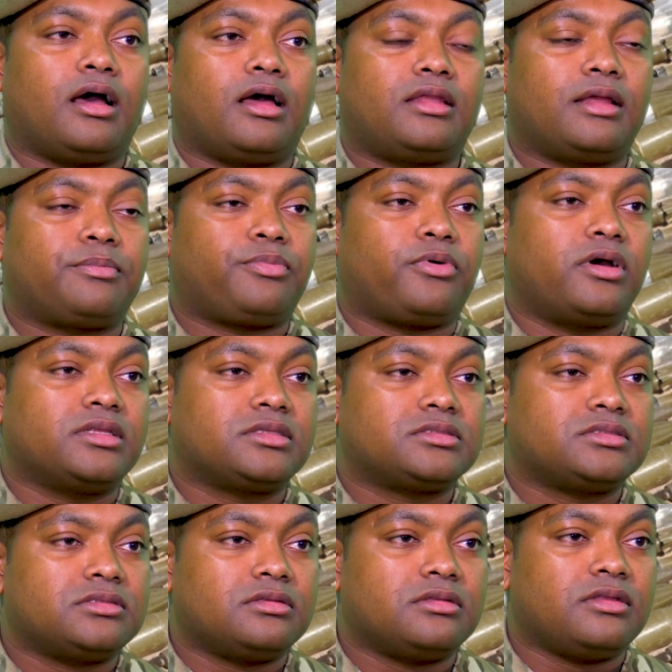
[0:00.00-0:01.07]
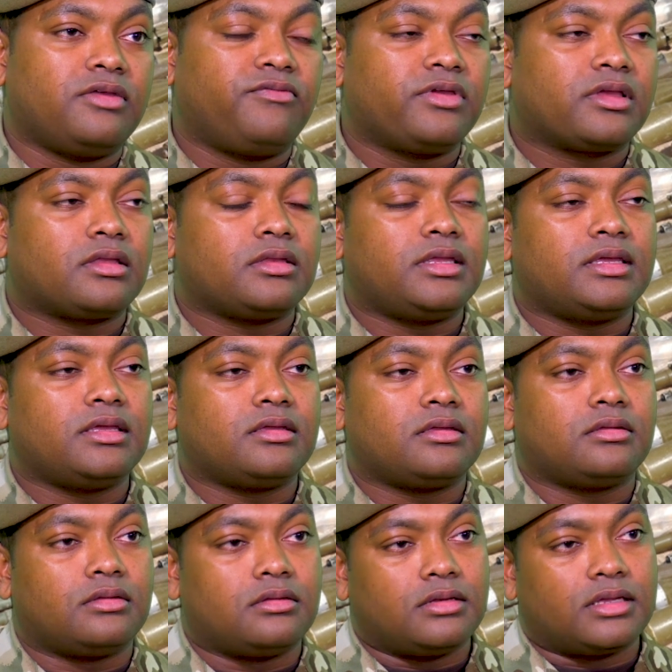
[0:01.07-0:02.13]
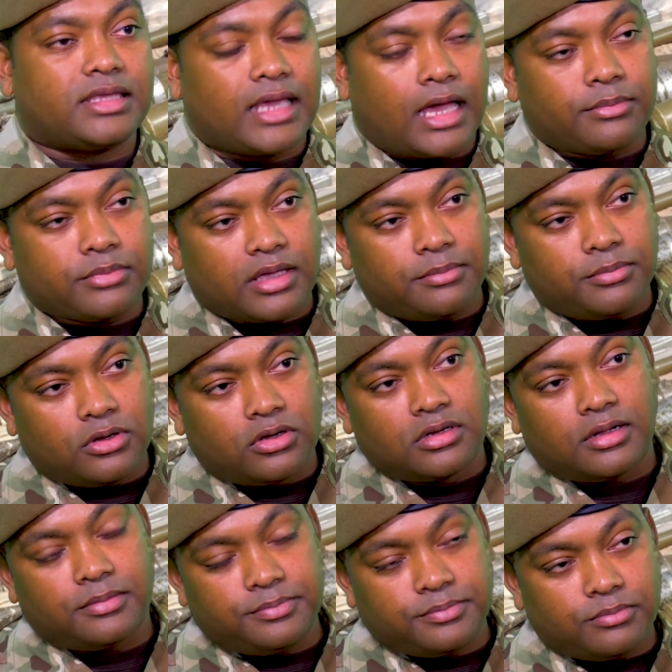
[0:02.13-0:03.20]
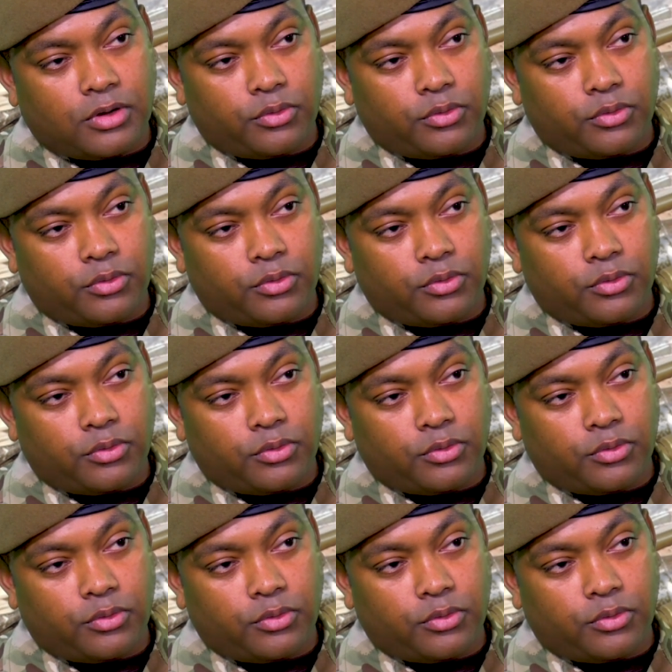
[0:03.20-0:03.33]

At that point, the cam get blown up,